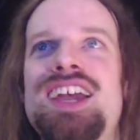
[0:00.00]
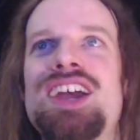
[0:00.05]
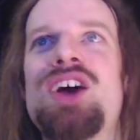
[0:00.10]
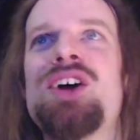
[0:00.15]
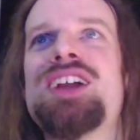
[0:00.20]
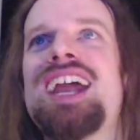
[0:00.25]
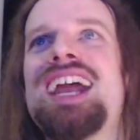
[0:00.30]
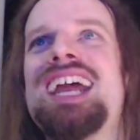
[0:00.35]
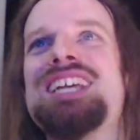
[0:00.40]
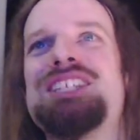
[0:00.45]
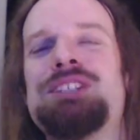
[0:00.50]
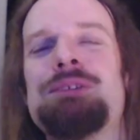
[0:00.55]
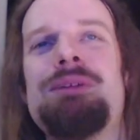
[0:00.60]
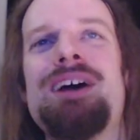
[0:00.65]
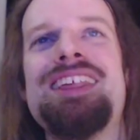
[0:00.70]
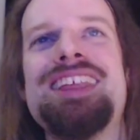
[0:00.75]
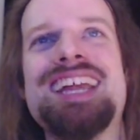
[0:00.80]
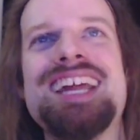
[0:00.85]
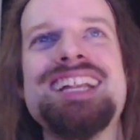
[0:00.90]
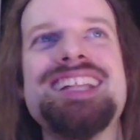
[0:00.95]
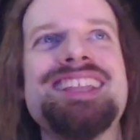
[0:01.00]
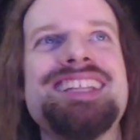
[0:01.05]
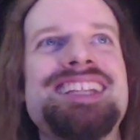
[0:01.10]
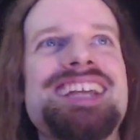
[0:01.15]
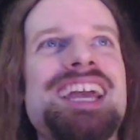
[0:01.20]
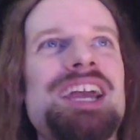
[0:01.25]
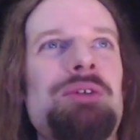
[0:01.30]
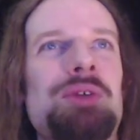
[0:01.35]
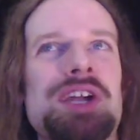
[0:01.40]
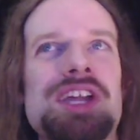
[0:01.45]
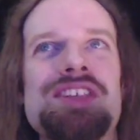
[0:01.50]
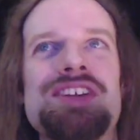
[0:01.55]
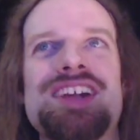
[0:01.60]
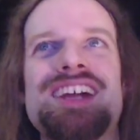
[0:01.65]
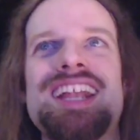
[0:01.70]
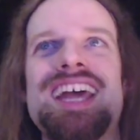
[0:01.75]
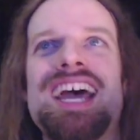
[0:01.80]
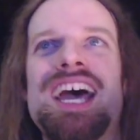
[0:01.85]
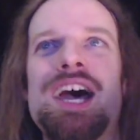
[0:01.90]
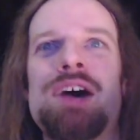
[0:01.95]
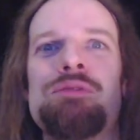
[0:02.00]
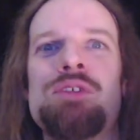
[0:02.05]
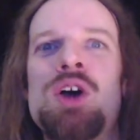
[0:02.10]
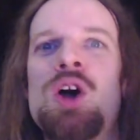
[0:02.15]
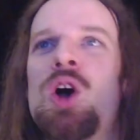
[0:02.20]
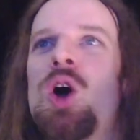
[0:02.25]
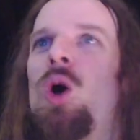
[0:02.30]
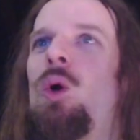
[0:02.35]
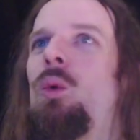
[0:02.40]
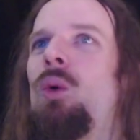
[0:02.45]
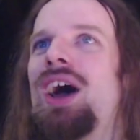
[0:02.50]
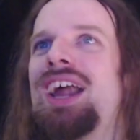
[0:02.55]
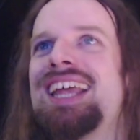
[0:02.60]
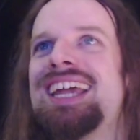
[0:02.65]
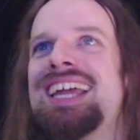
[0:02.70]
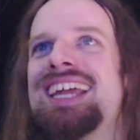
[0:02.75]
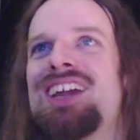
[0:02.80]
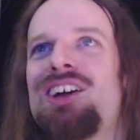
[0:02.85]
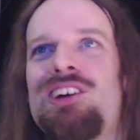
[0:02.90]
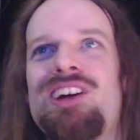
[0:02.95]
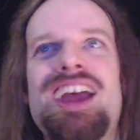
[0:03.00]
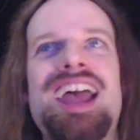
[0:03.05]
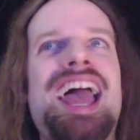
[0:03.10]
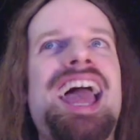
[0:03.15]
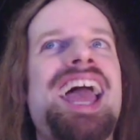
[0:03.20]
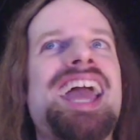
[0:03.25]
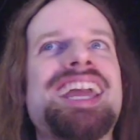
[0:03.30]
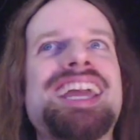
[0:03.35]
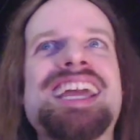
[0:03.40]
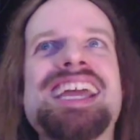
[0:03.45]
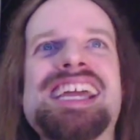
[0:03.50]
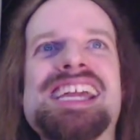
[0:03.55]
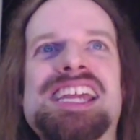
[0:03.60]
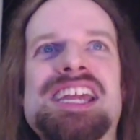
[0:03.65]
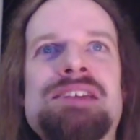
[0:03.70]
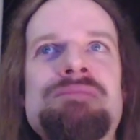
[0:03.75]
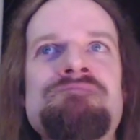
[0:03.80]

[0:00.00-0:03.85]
"Okay, so by the end of the day, we're either gonna have a wedding or a hanging.